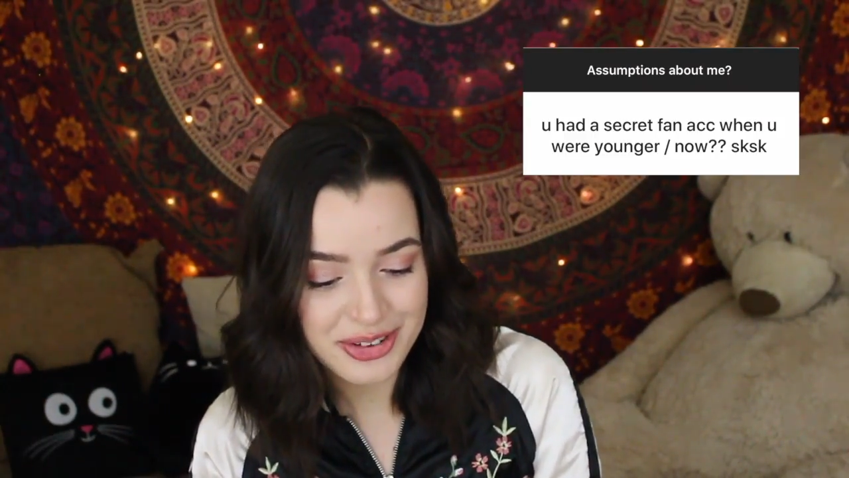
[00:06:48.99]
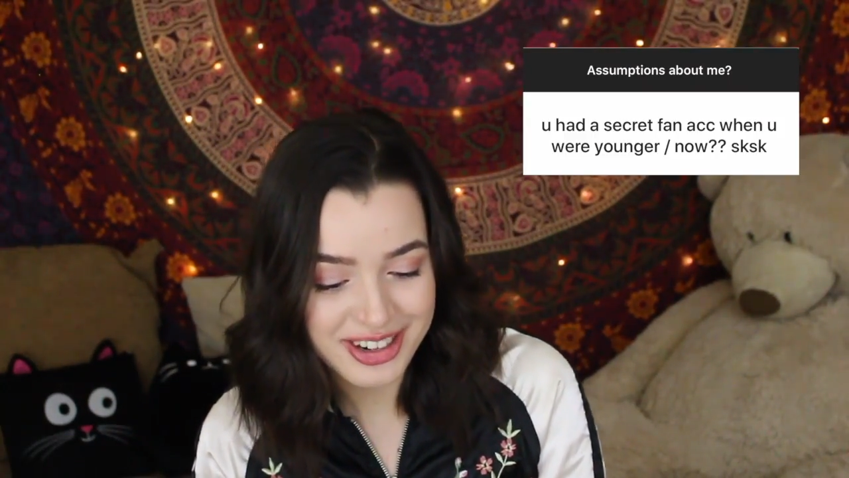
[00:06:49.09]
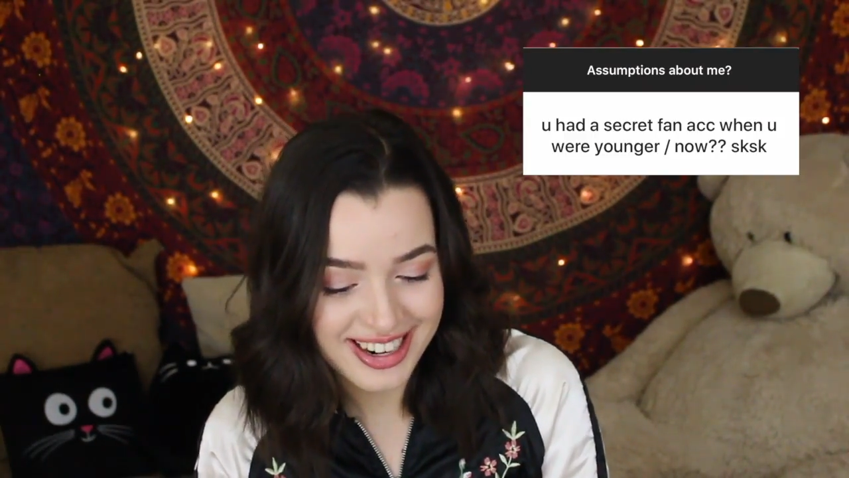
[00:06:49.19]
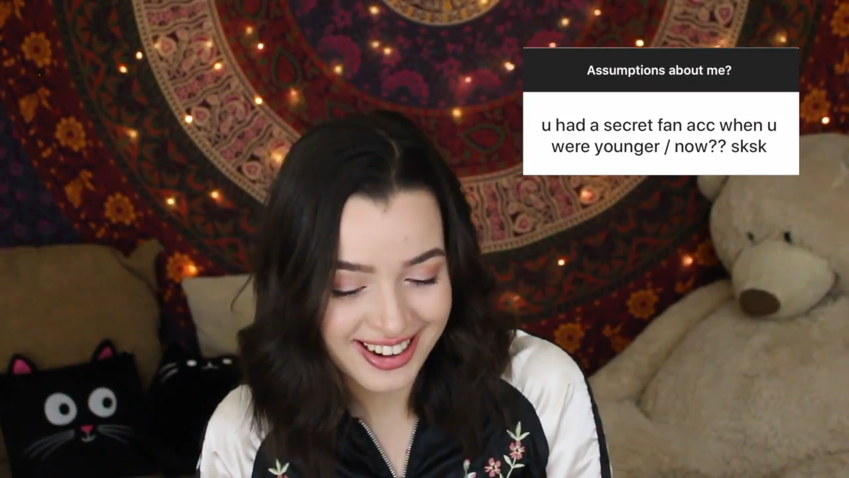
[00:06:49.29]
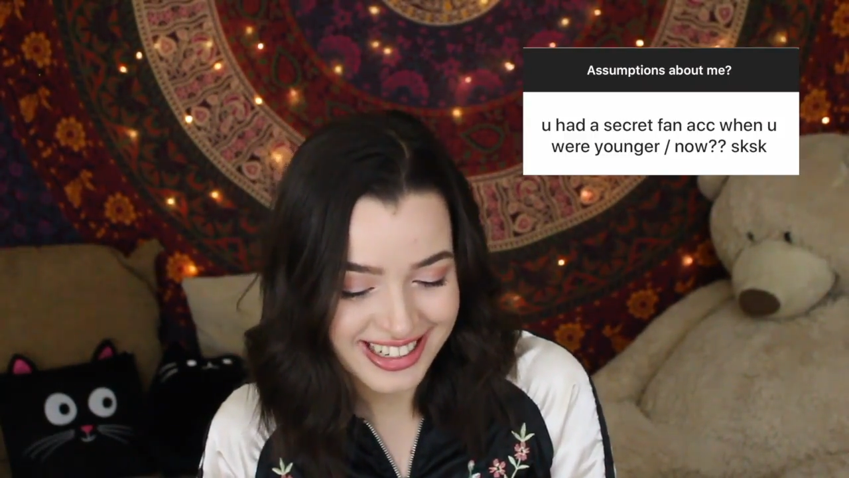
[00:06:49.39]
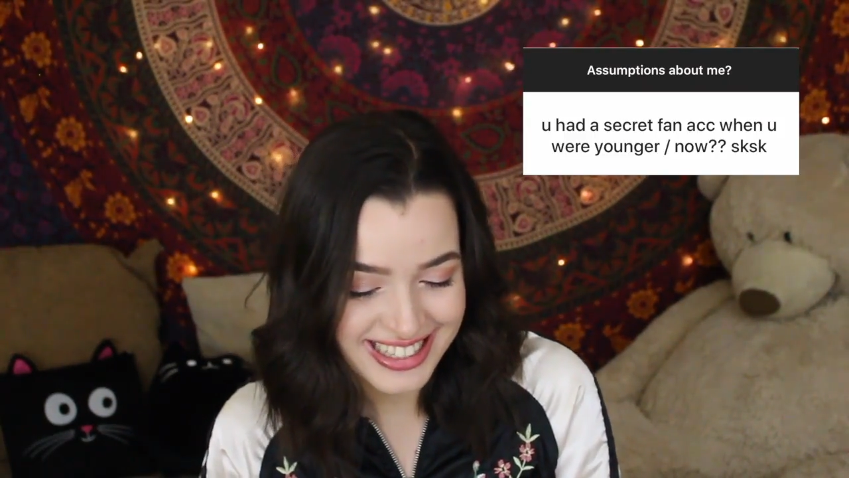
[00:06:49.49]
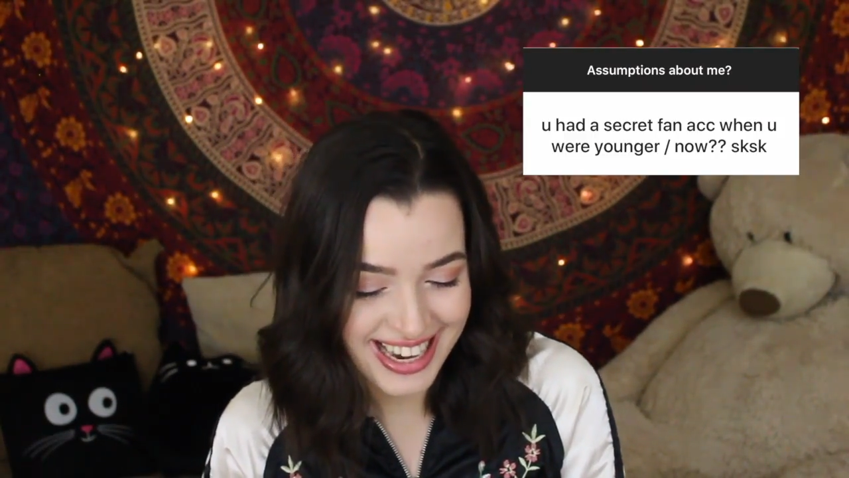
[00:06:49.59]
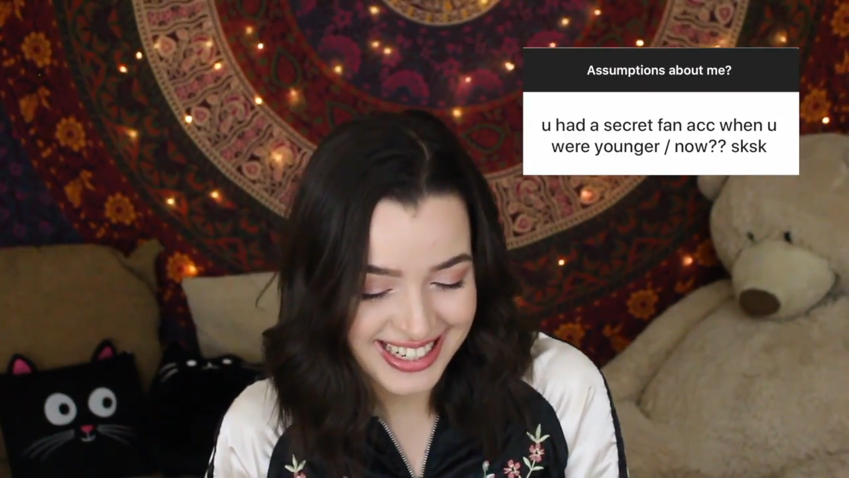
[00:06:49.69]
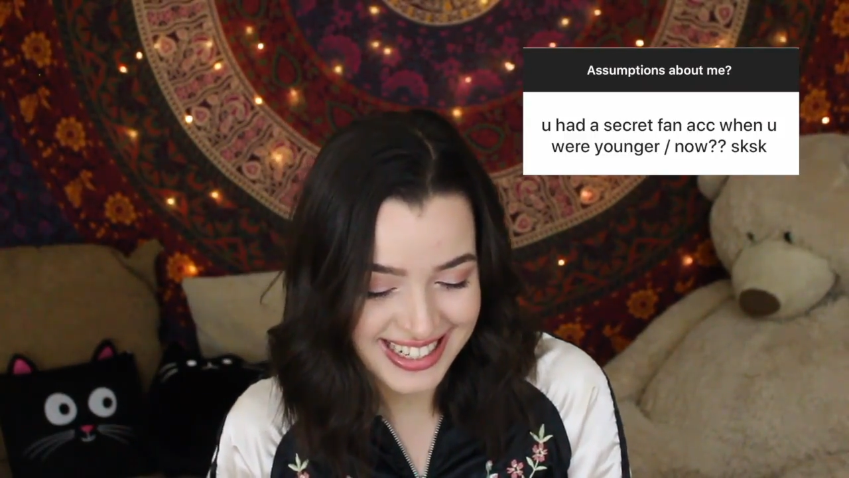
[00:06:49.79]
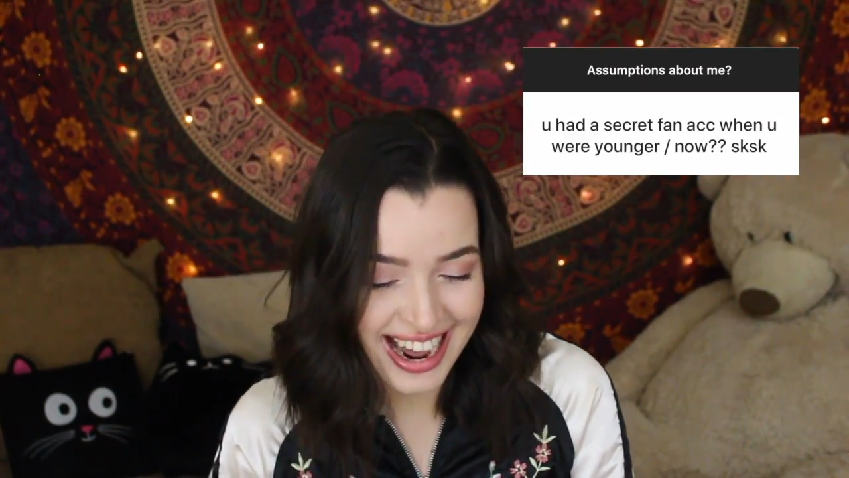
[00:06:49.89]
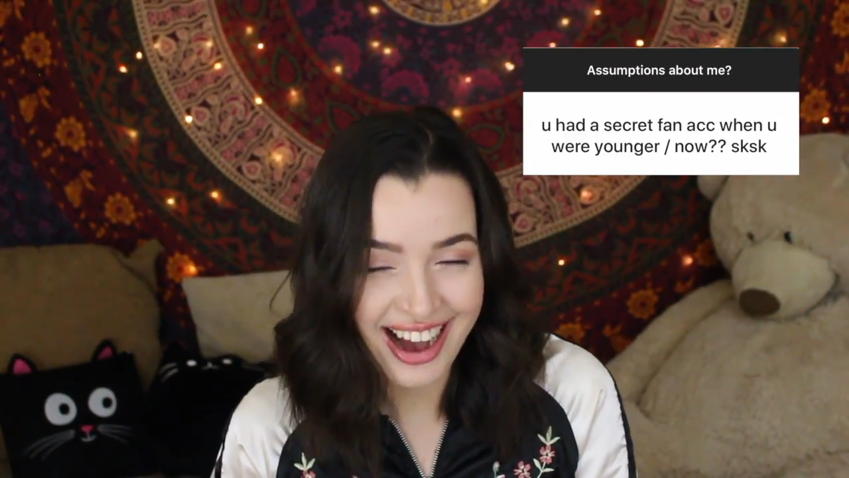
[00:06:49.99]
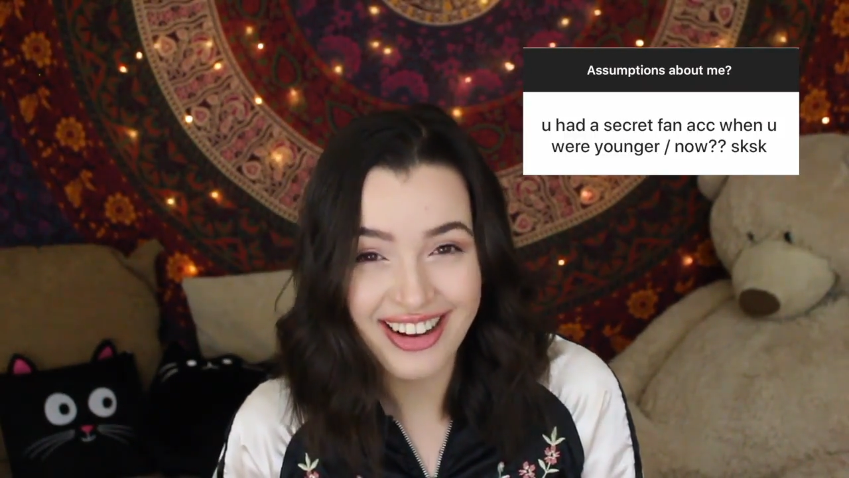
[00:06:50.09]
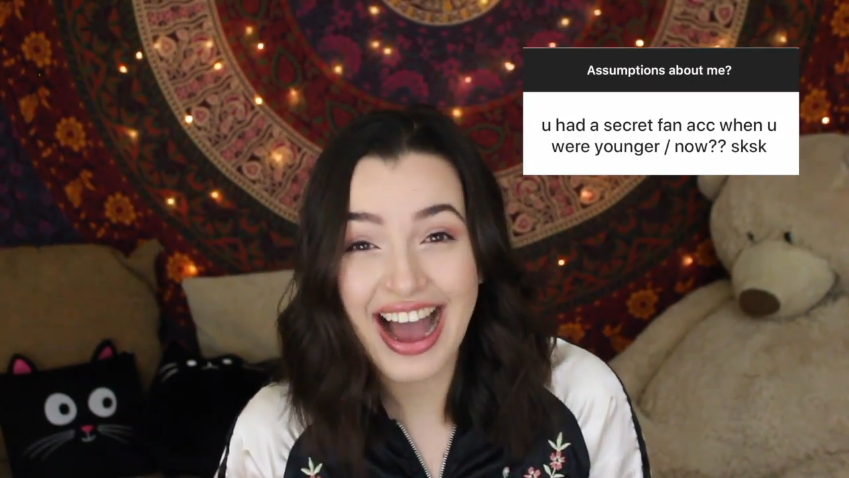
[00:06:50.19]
you were younger slash now.